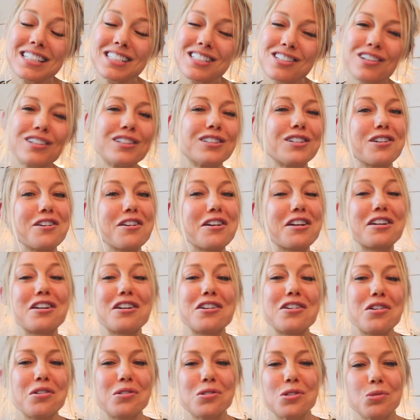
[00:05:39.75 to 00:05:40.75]
to learn in
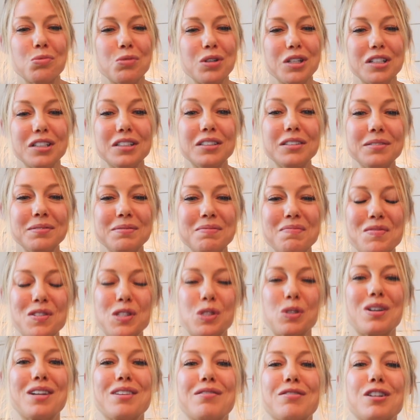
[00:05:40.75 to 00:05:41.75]
a nose wheel,
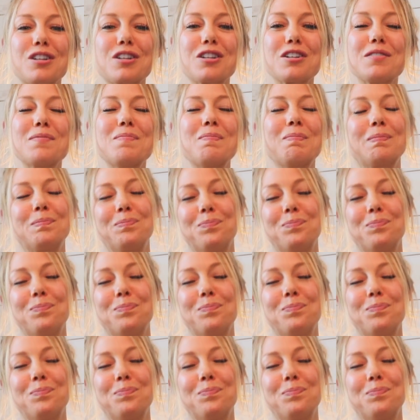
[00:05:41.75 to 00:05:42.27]
so I've heard.